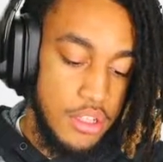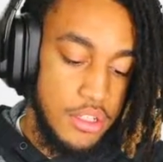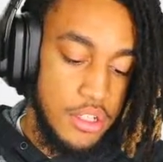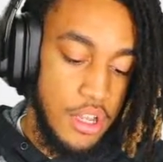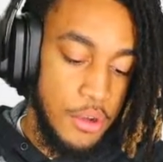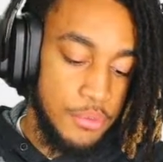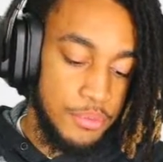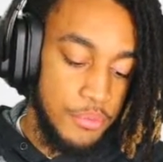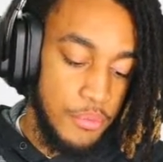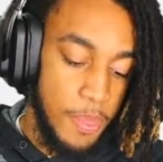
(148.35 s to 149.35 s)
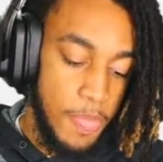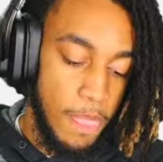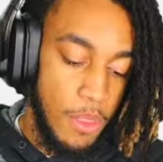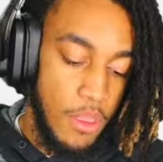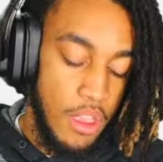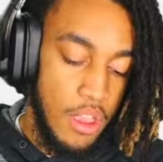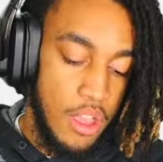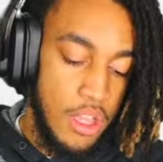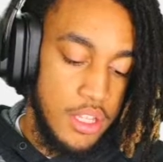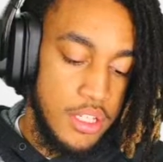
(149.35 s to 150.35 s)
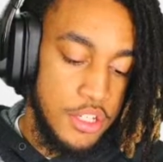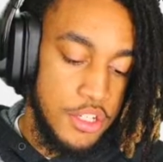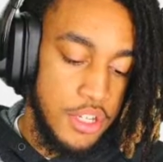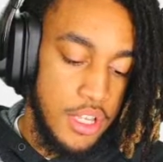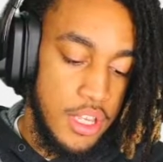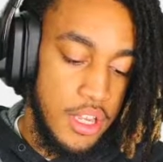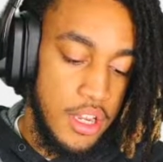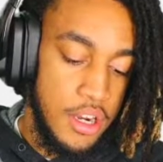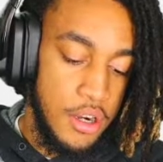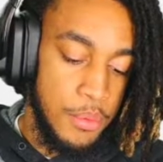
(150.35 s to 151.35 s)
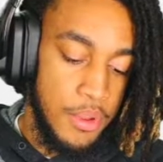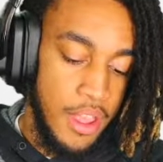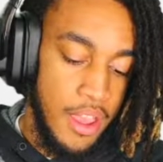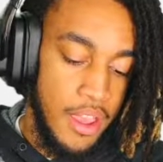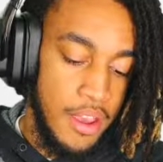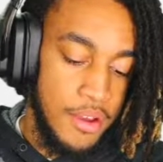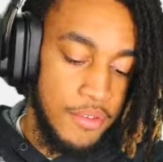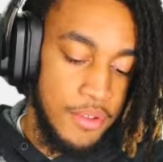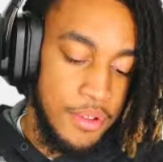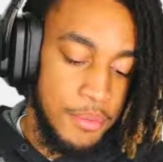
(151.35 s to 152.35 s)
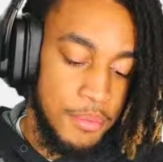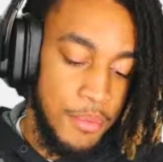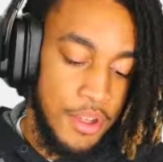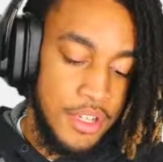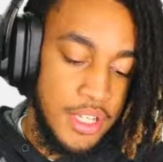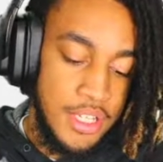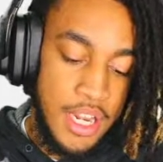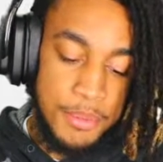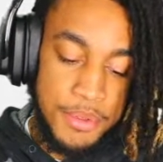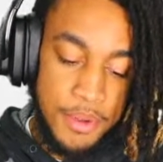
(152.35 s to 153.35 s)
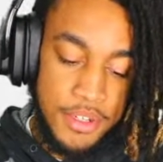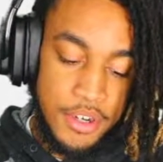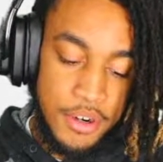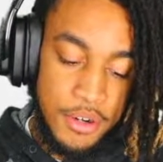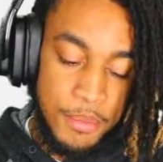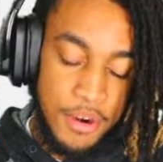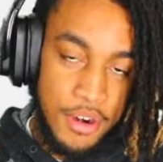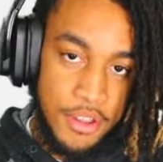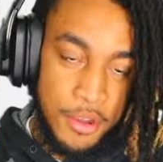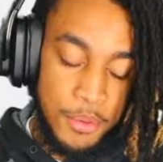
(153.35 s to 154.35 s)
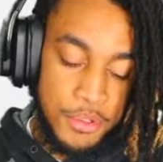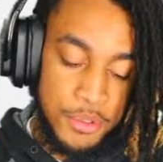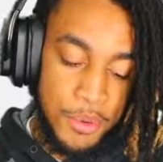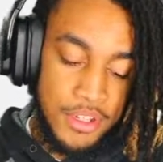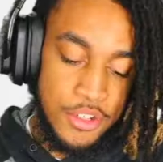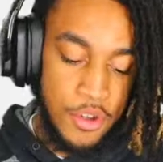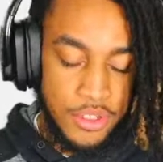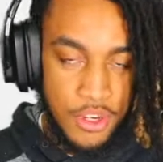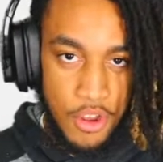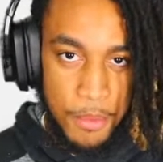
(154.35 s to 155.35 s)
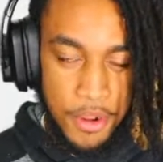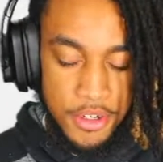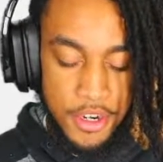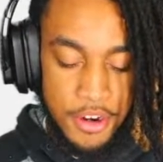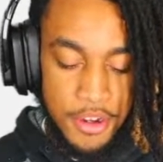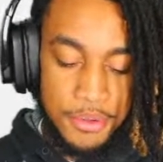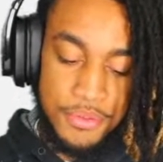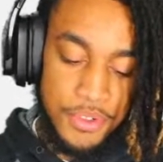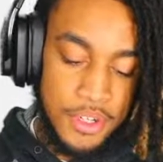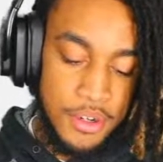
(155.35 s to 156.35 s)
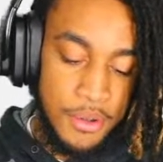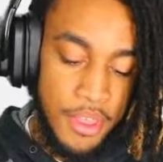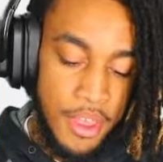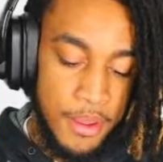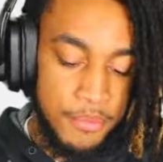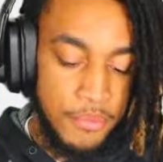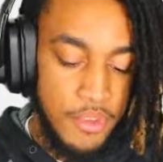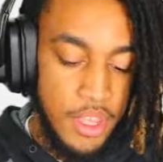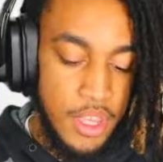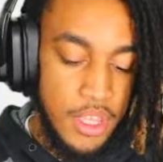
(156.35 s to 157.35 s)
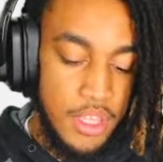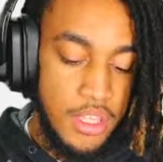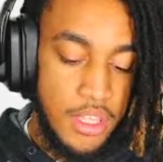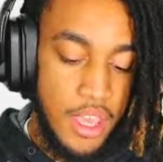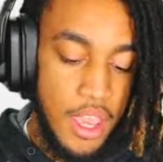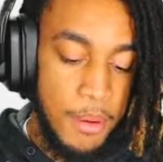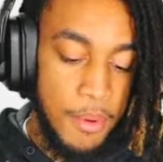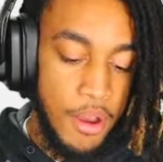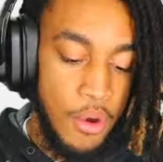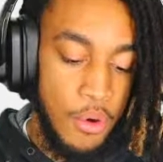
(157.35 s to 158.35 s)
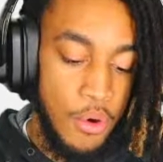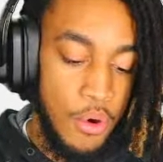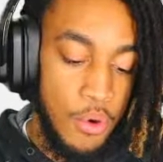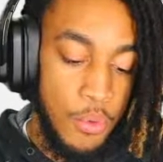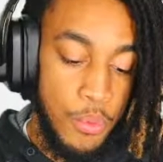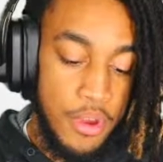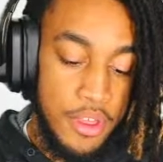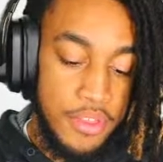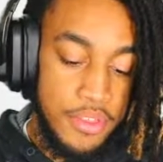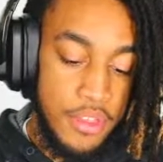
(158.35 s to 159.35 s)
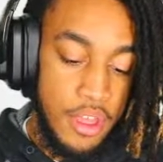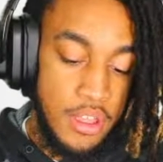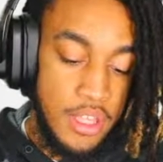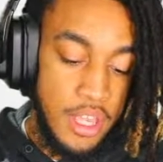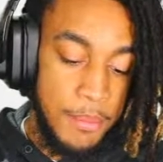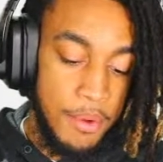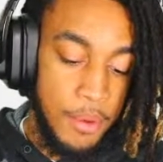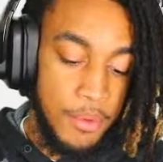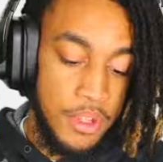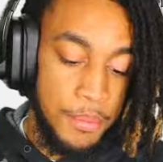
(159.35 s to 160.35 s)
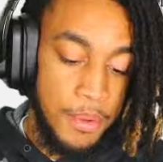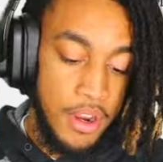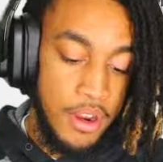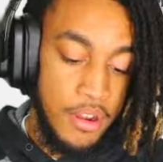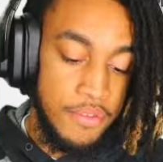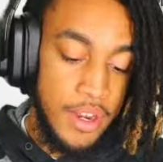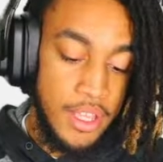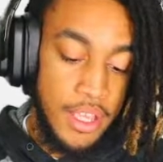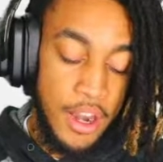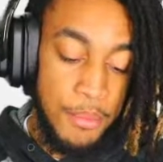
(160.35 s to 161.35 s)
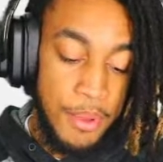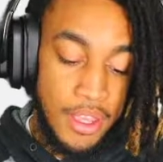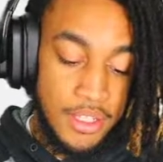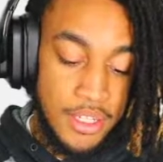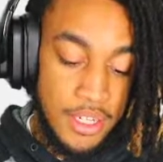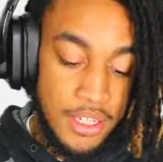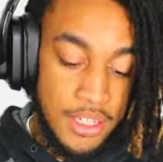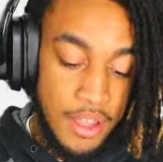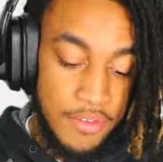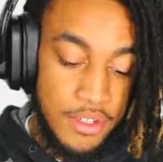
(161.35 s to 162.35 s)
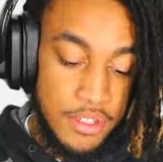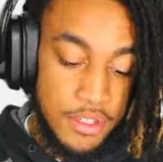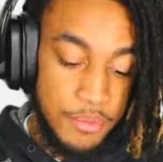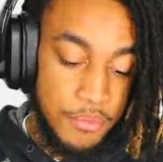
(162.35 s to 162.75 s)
So, essentially here we have his name is Montero Lamar Hill, which is why the song's called Montero. If you didn't know that, he came out with a pair of Nike Air Max 97s,